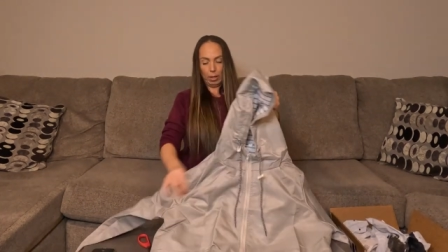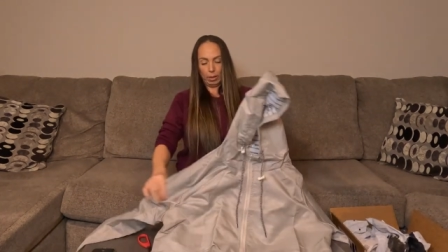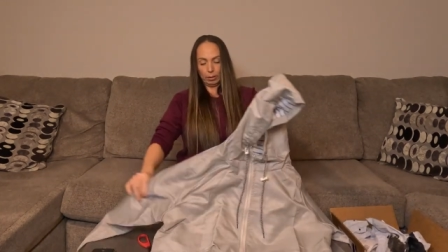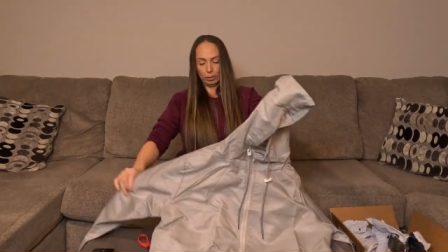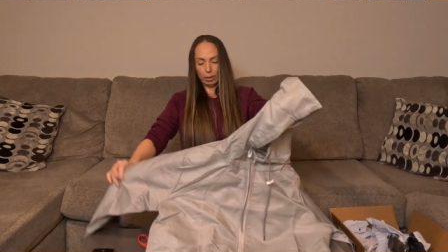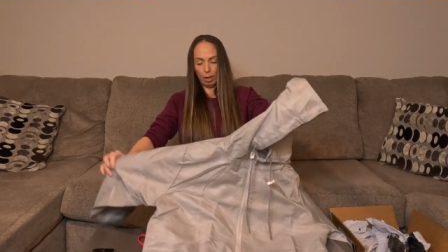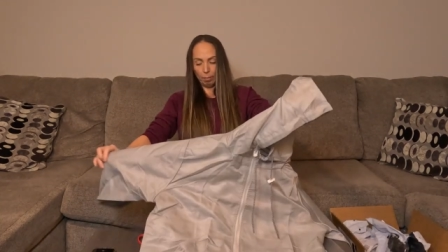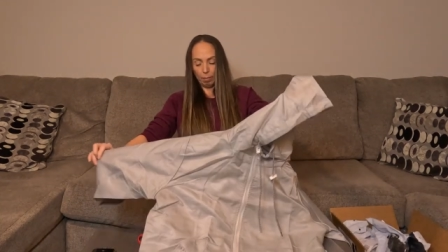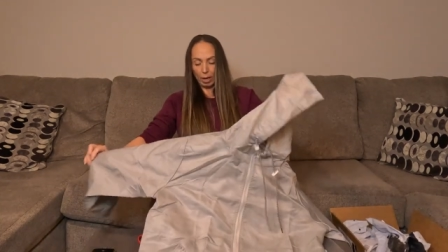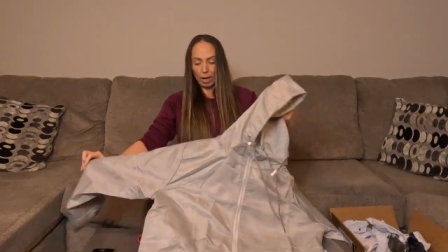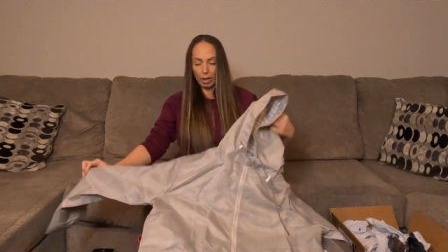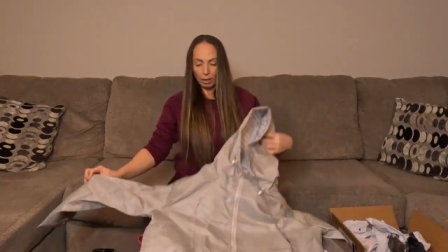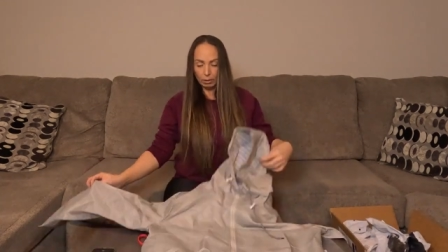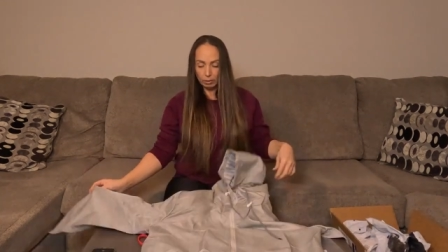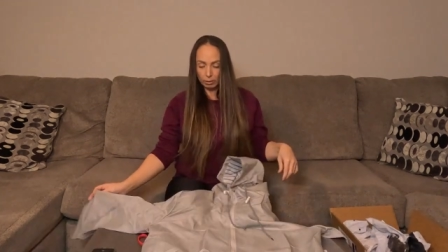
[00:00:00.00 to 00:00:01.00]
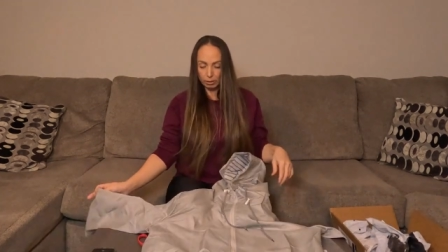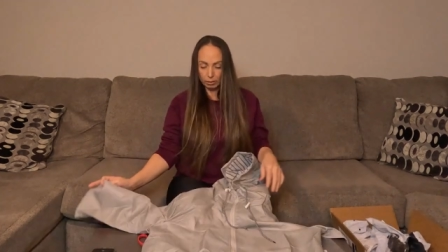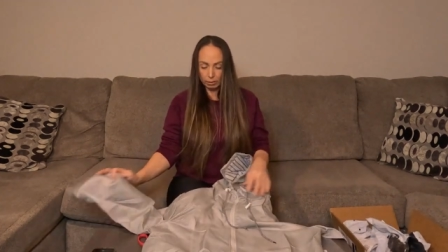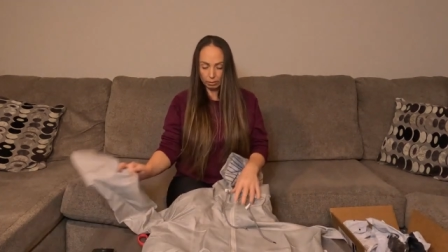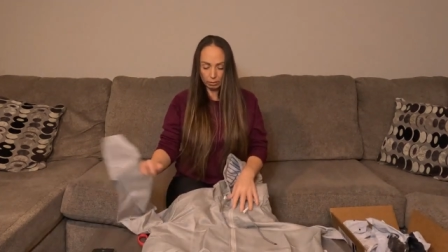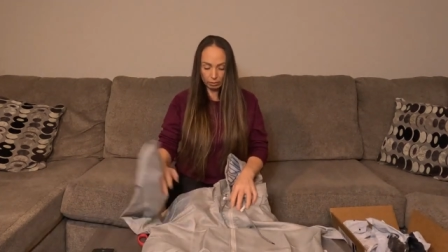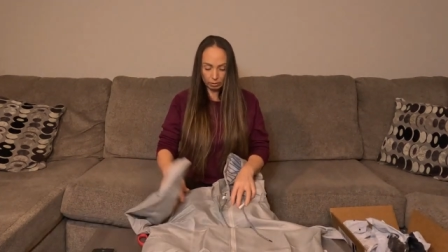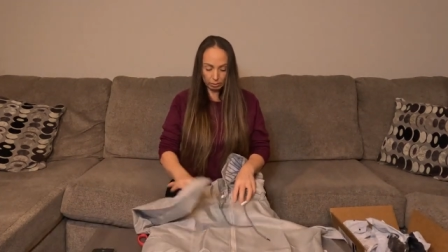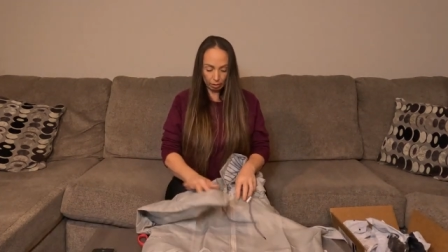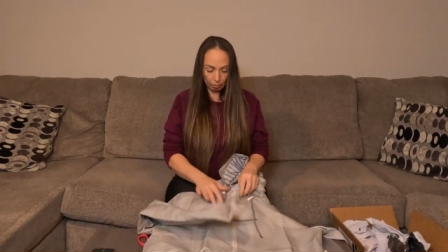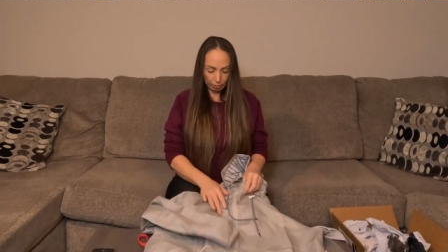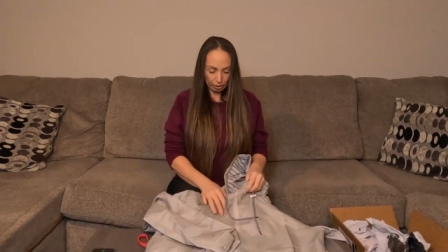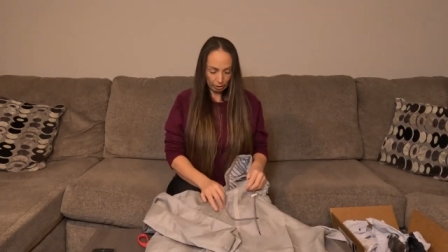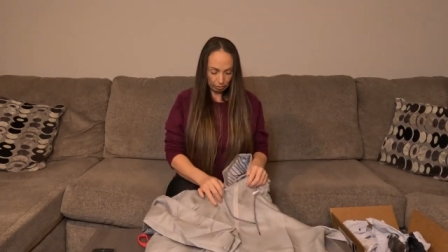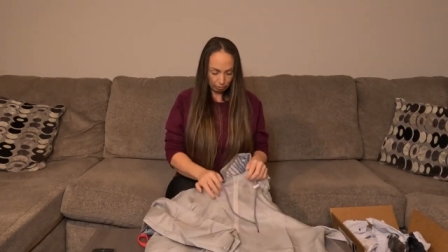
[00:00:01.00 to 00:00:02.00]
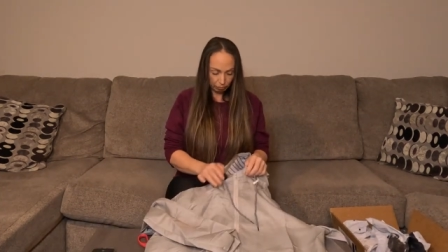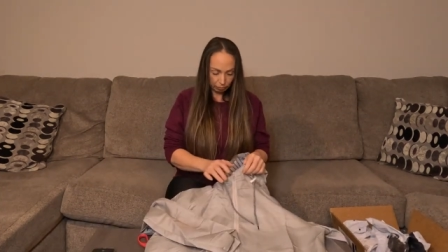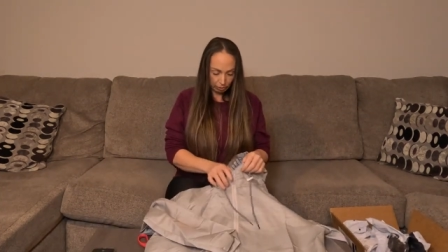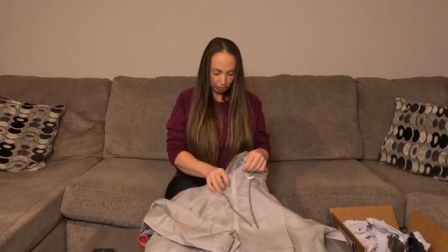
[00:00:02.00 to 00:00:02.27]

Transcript: It's not bad. I mean, for